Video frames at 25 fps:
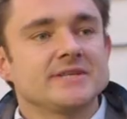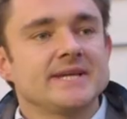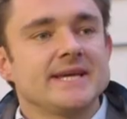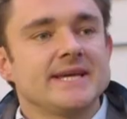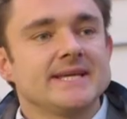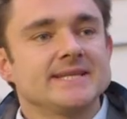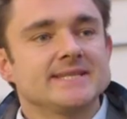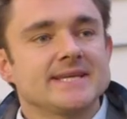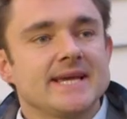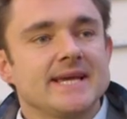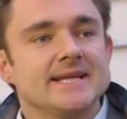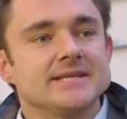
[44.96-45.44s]

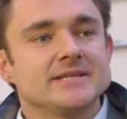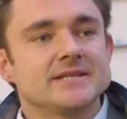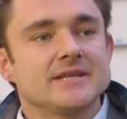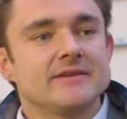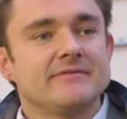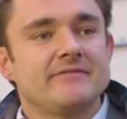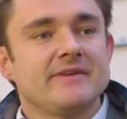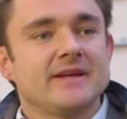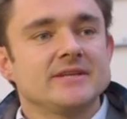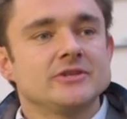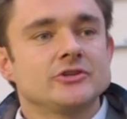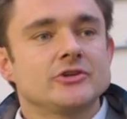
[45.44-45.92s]
seeds into
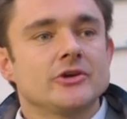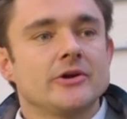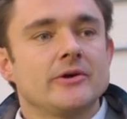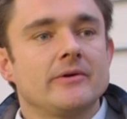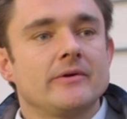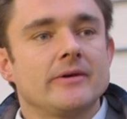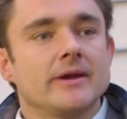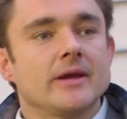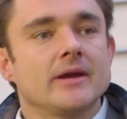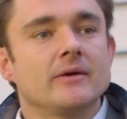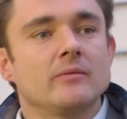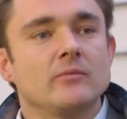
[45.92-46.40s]
the
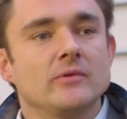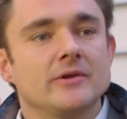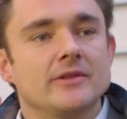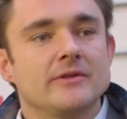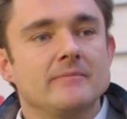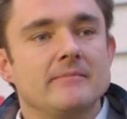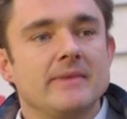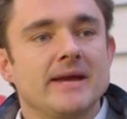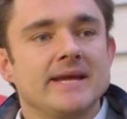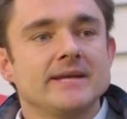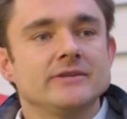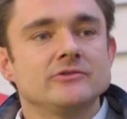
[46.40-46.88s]
venturi with
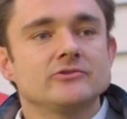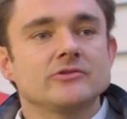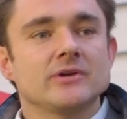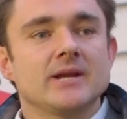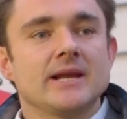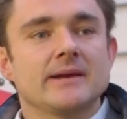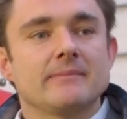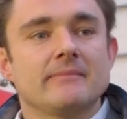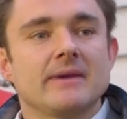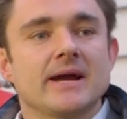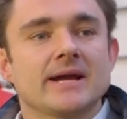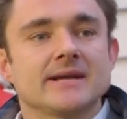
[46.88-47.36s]
the main
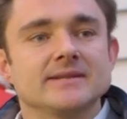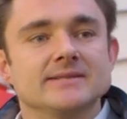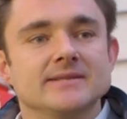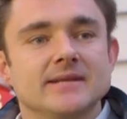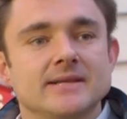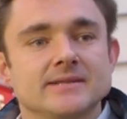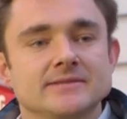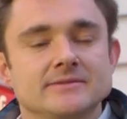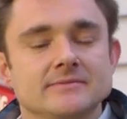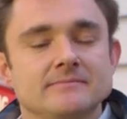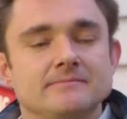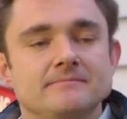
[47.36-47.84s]
drilling
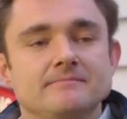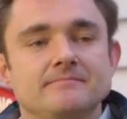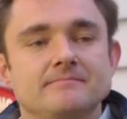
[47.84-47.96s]
mechanism,